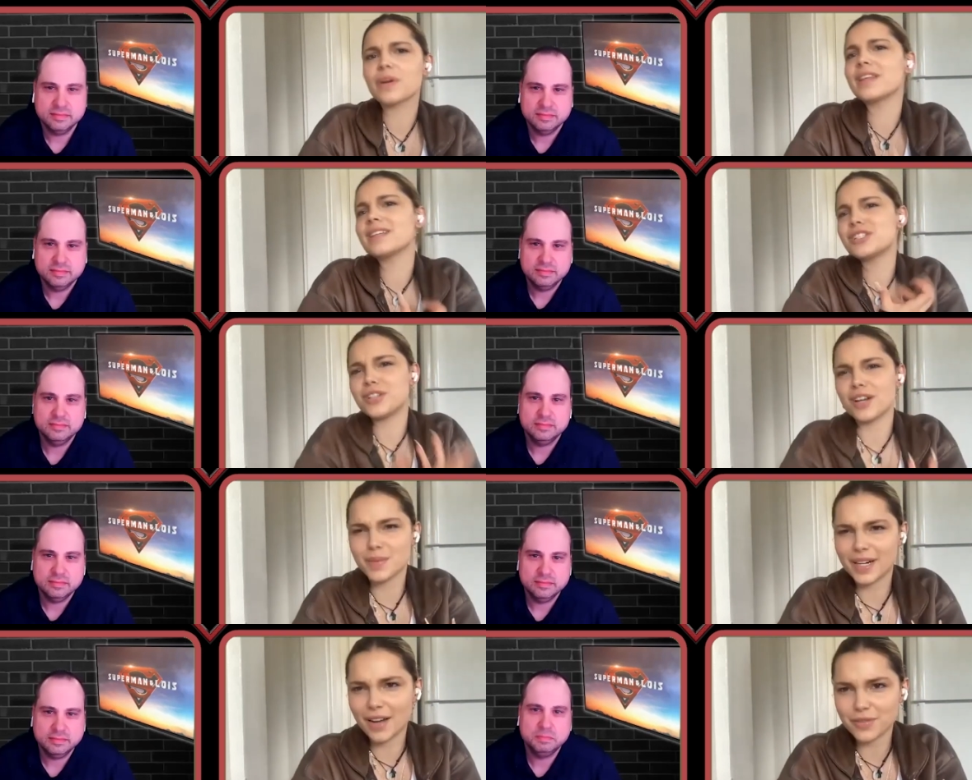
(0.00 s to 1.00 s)
Speaker 1: the way that she talks
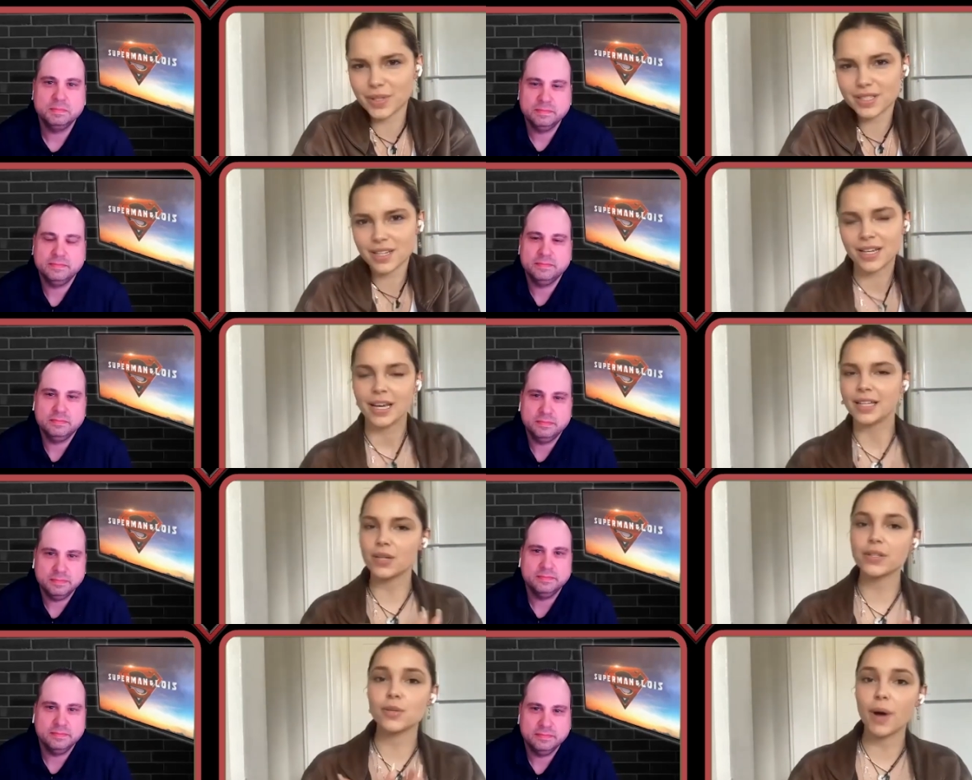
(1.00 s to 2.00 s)
about it afterwards. It's
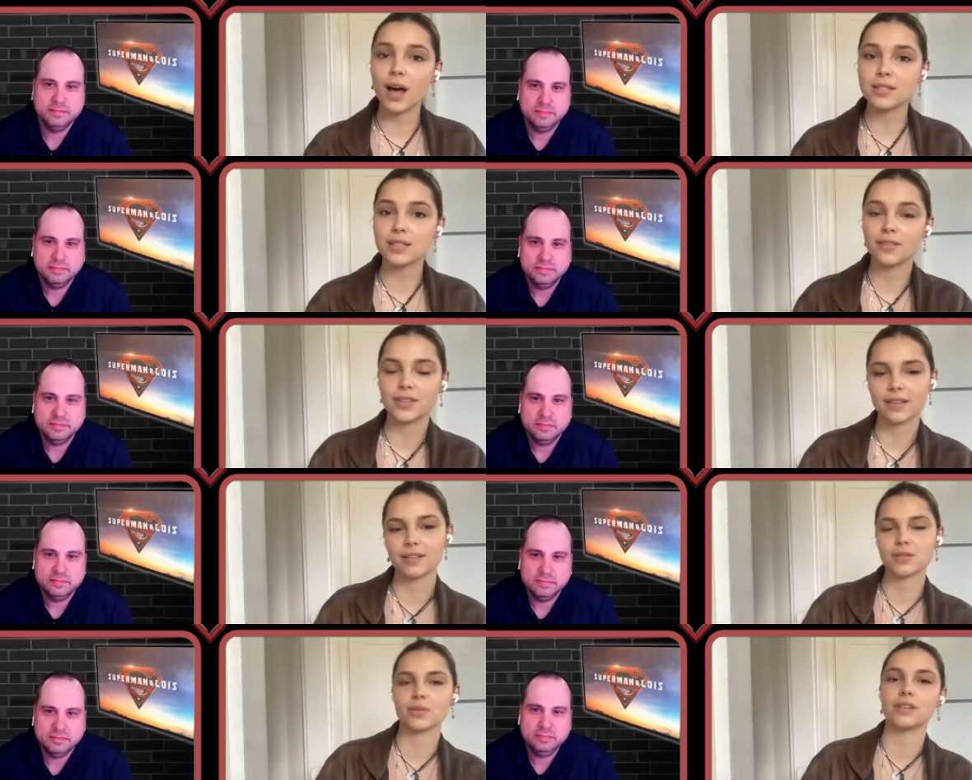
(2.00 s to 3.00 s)
always so positive, and I think
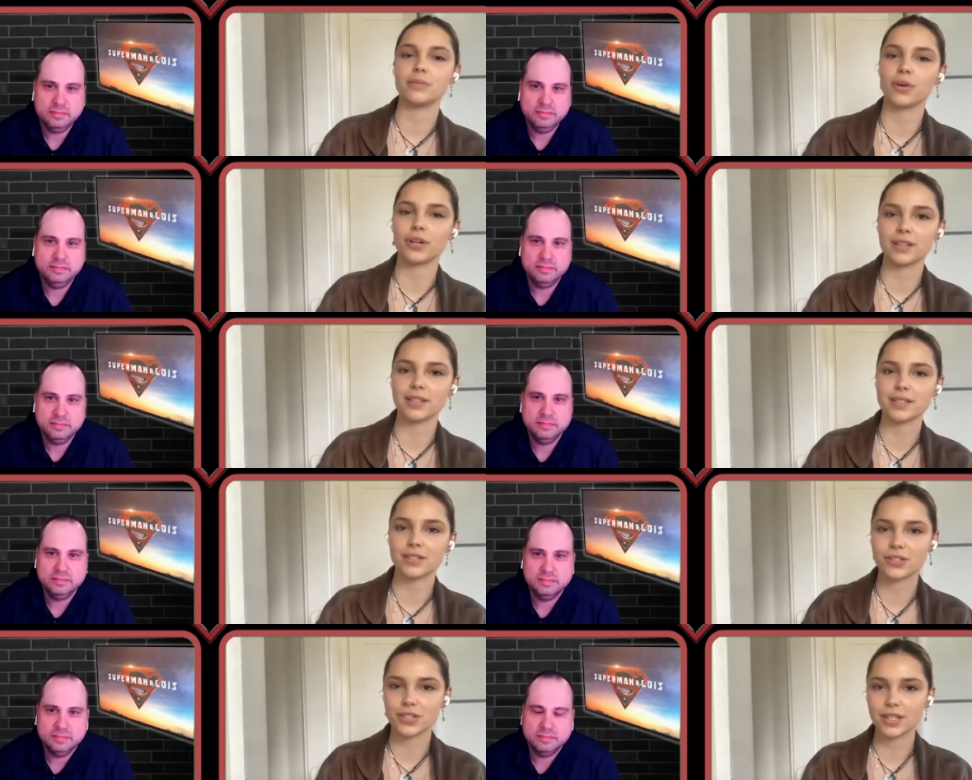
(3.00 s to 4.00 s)
that's really important in this
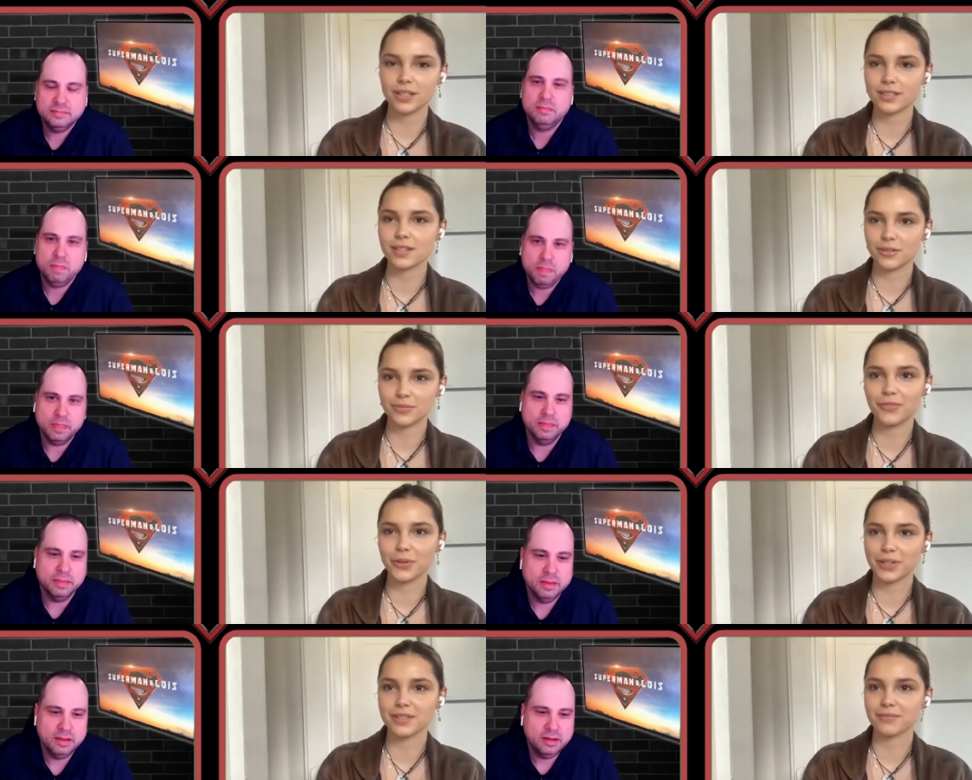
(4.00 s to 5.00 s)
industry. So
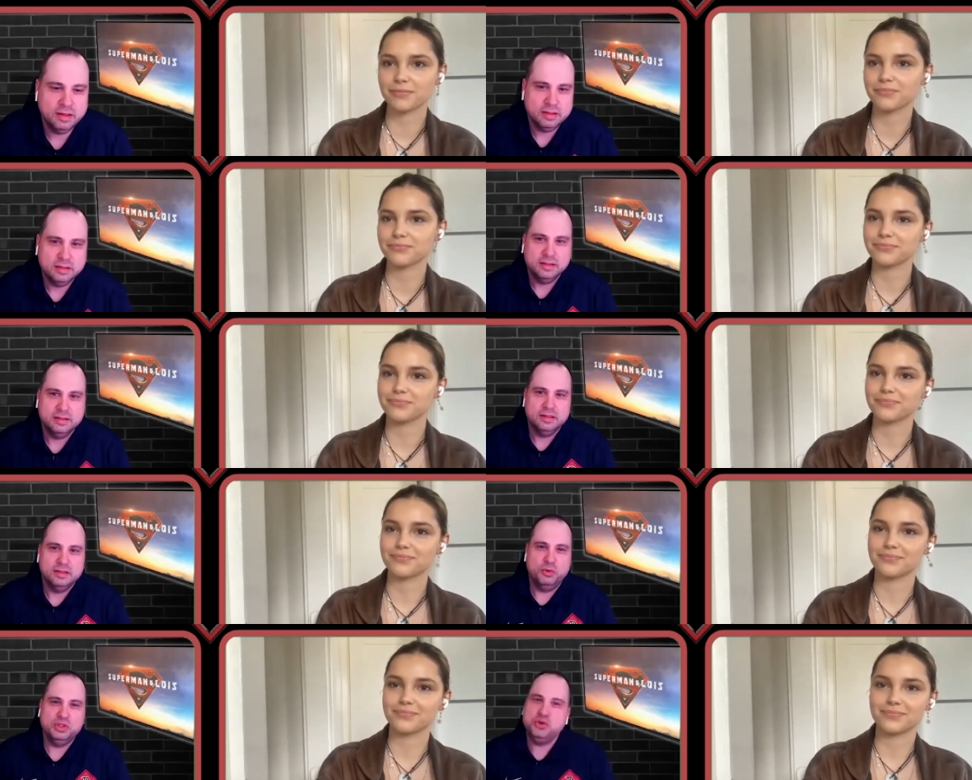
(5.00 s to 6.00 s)
Florence
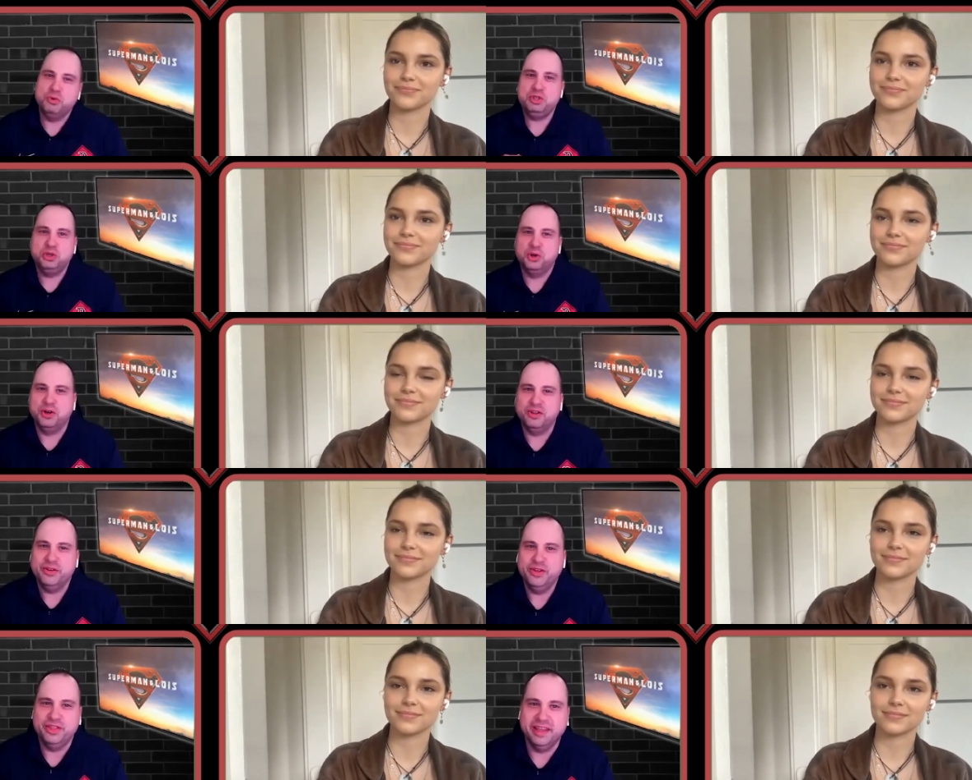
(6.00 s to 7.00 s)
Speaker 2: what's your what's your goal
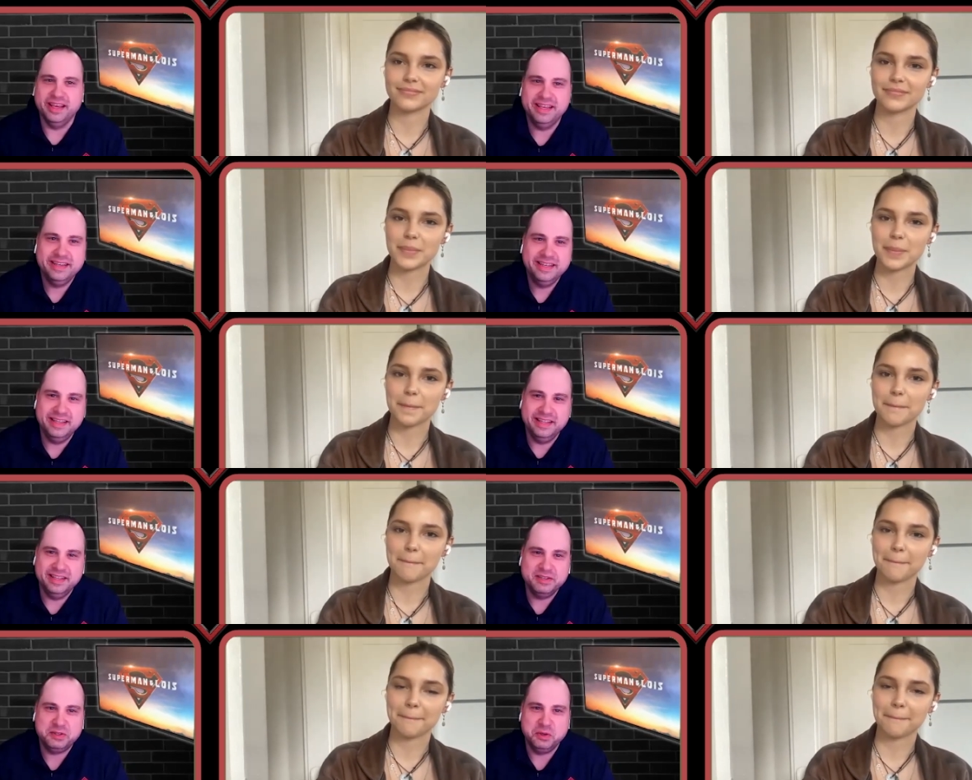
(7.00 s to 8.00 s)
you think in the
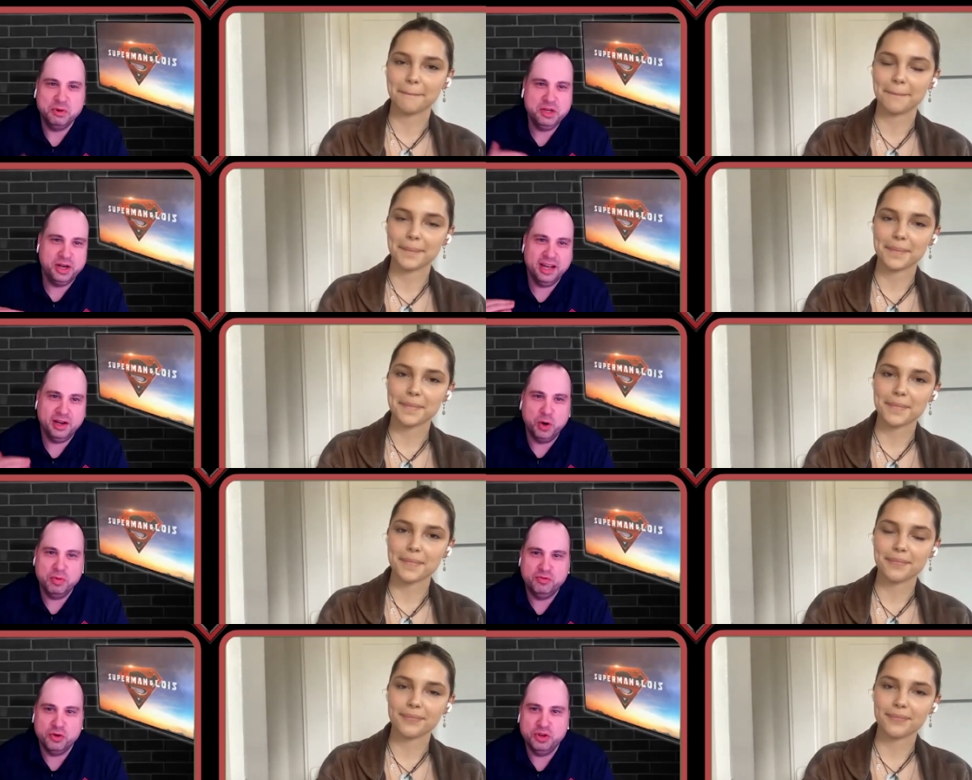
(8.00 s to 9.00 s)
industry what are you kind of
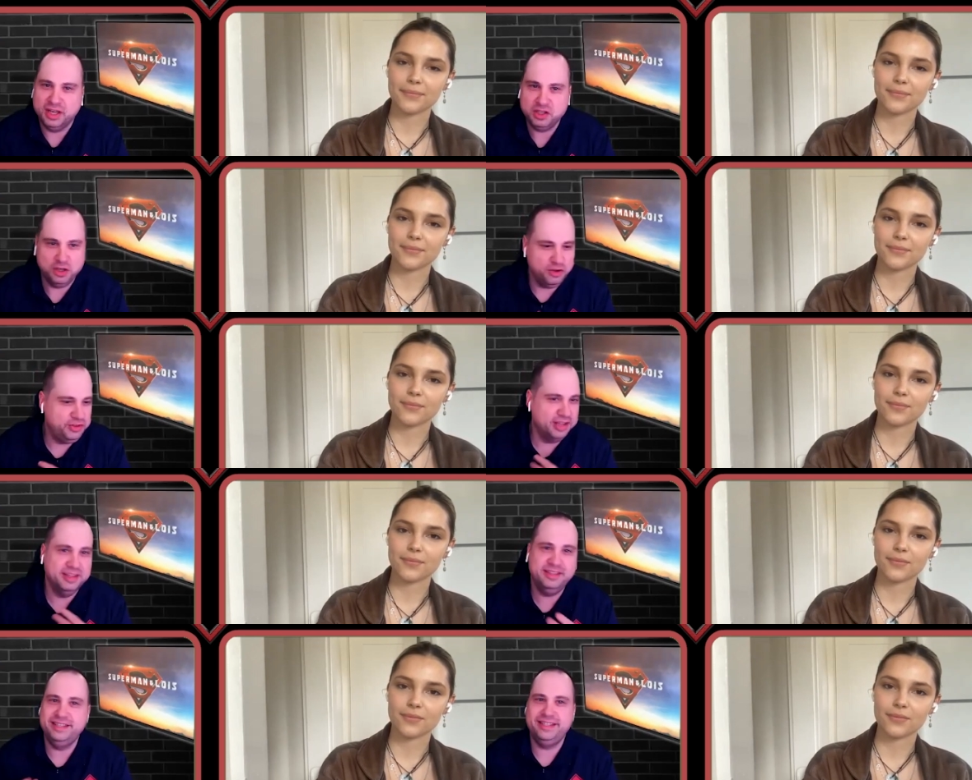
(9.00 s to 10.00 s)
hoping for you because you know you've done the
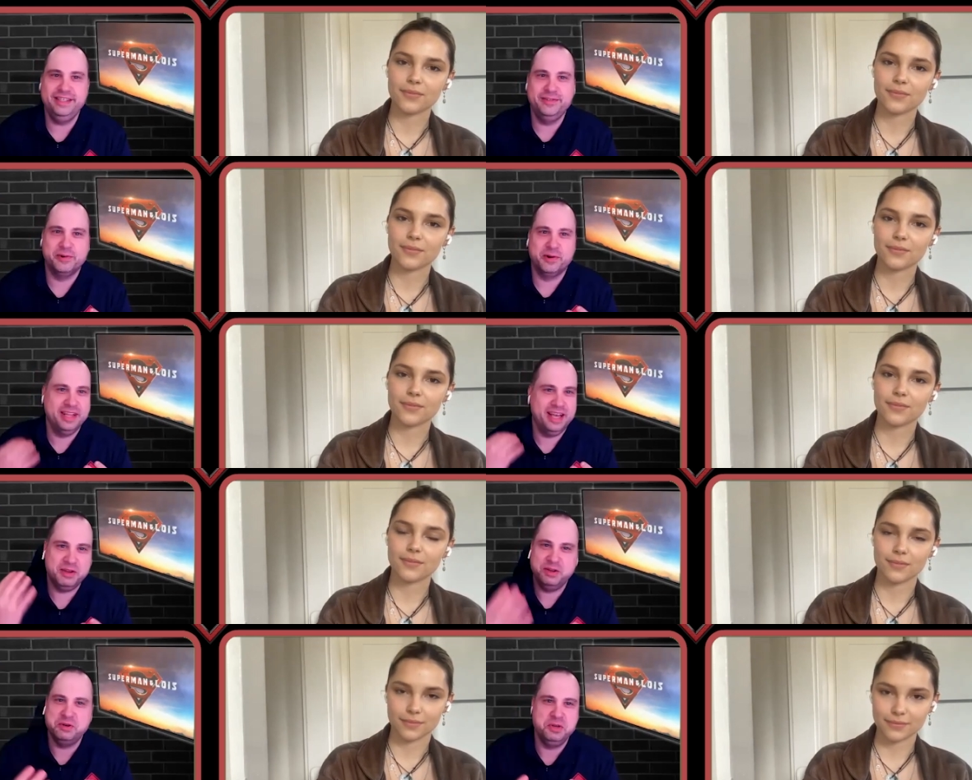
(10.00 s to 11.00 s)
dc world now
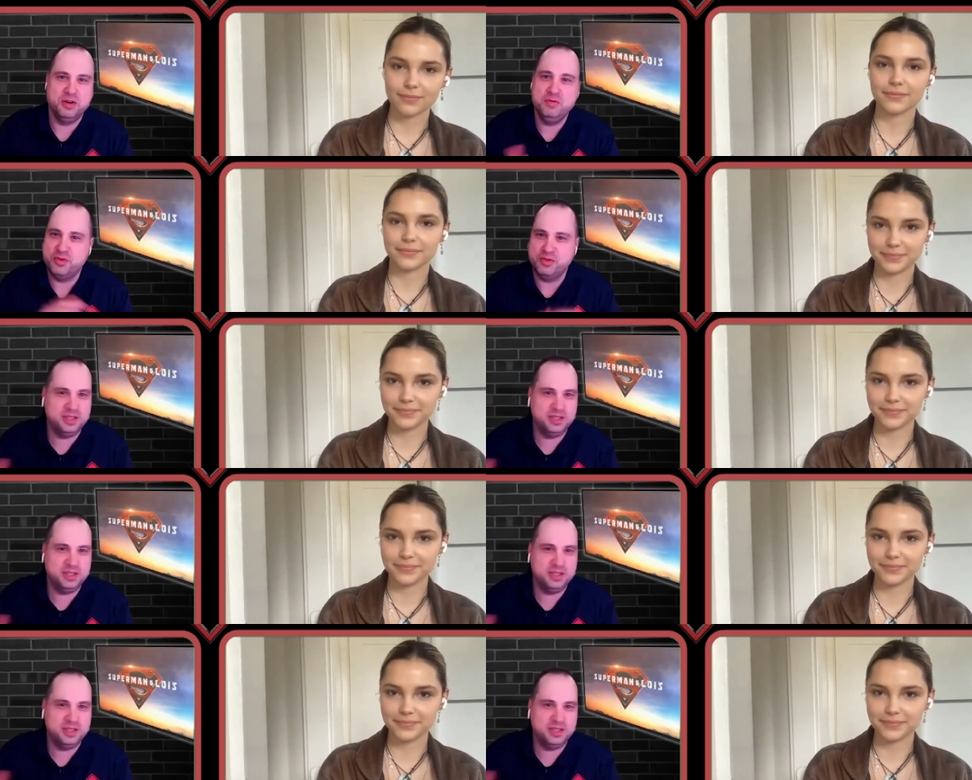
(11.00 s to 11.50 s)
you you know you're mm-hmm.